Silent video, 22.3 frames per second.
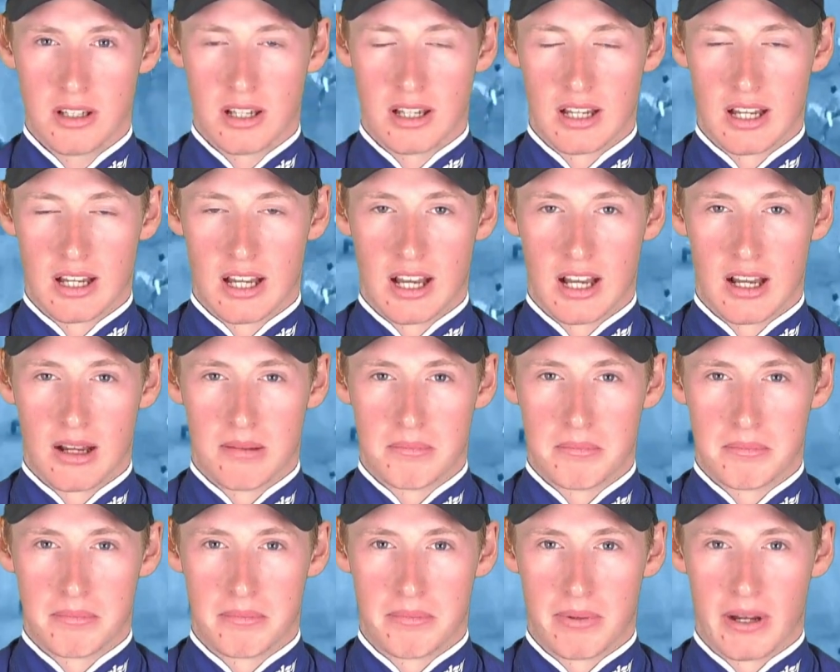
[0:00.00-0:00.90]

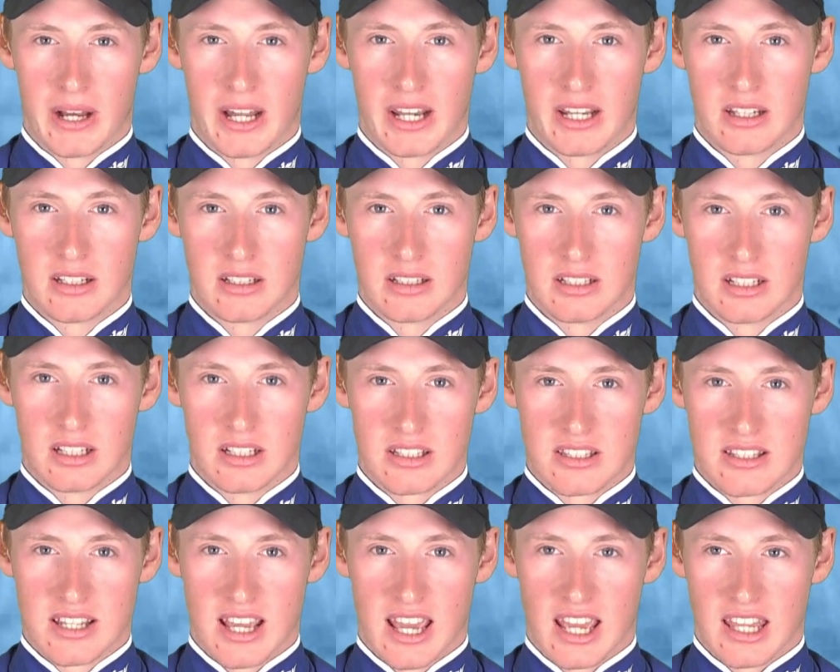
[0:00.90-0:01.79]
But in
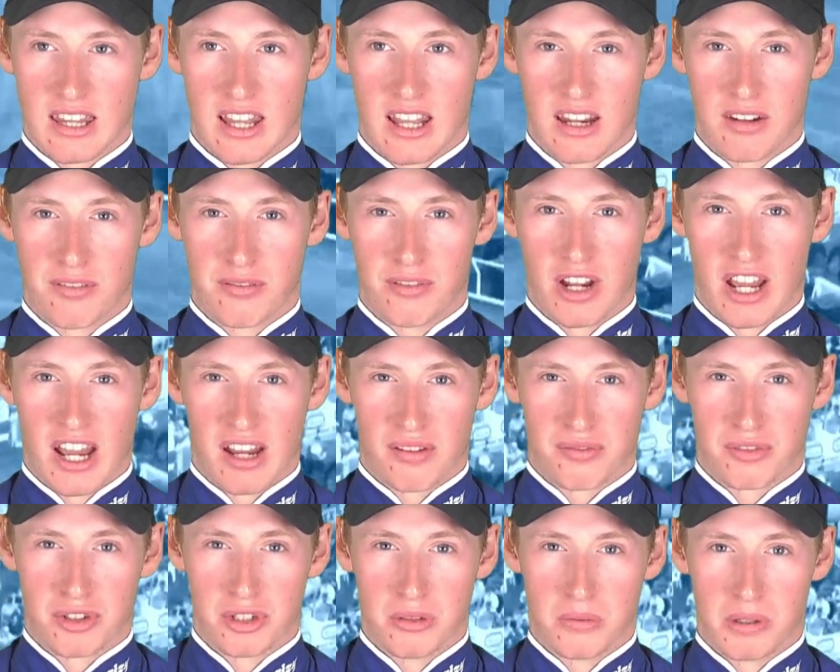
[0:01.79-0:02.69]
saying that, if we
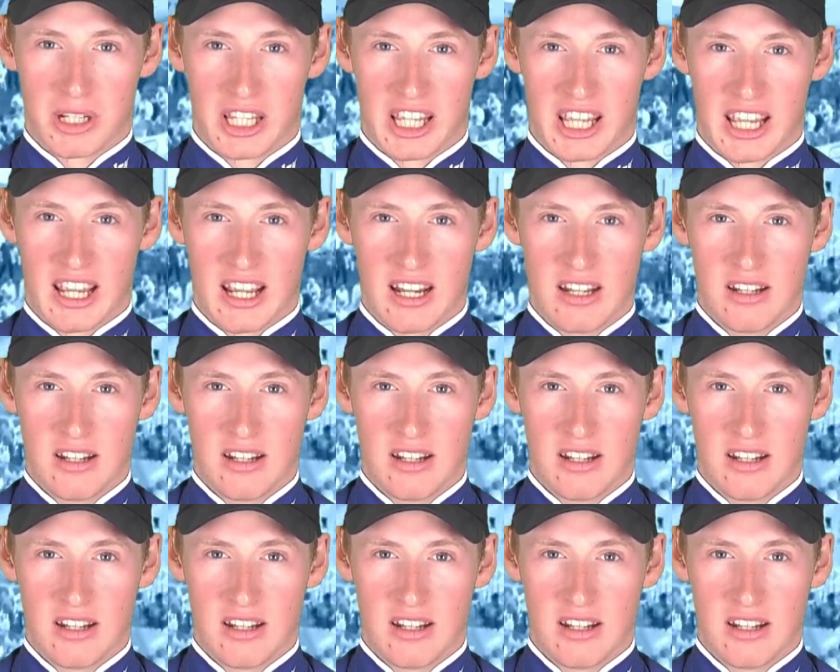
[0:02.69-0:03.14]
have to, we can.